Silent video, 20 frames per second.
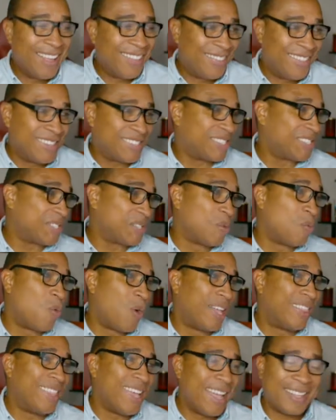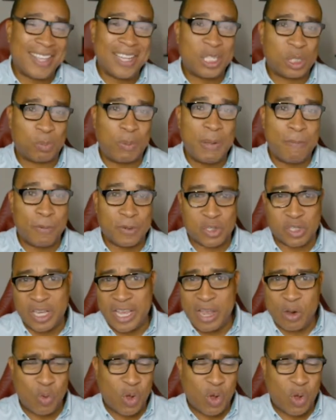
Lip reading: This is the one that gets people saying,